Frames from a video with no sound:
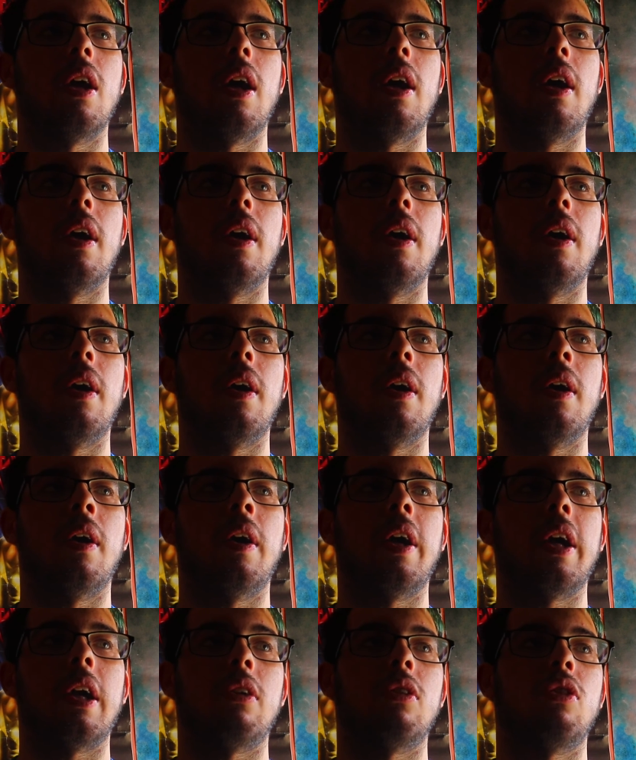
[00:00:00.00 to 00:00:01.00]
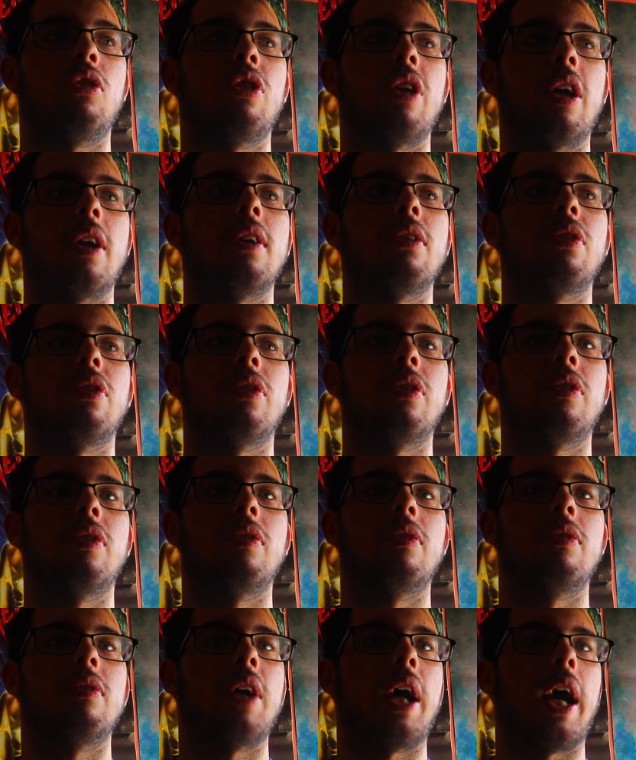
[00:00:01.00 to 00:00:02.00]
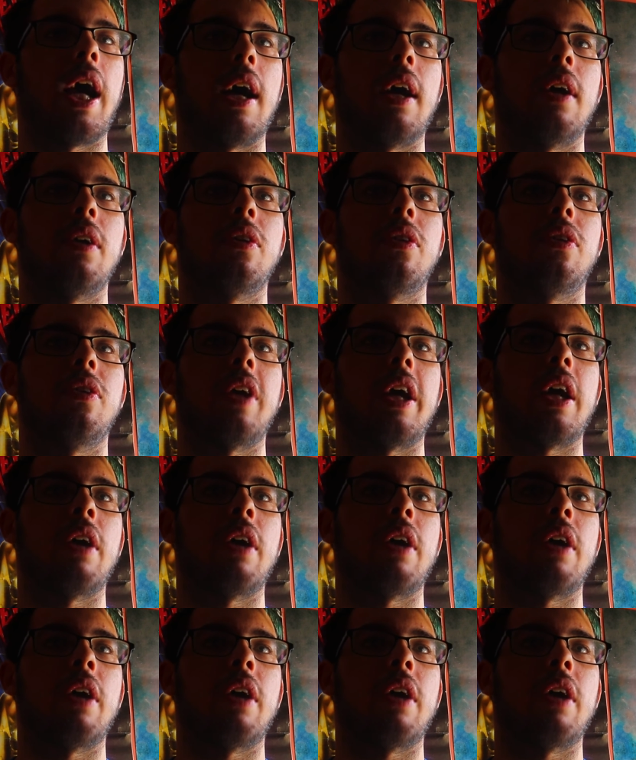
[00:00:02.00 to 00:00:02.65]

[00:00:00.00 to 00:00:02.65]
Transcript: And Sheriff has